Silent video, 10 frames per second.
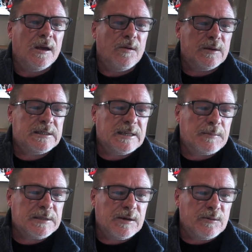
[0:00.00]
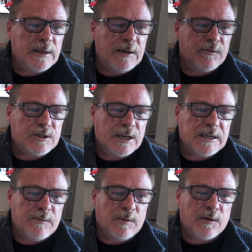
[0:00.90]
It was subsequently
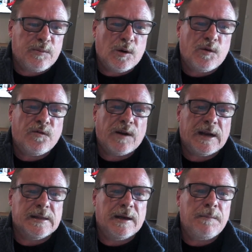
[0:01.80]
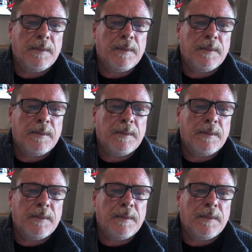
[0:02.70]
rejected by Paul Fowler,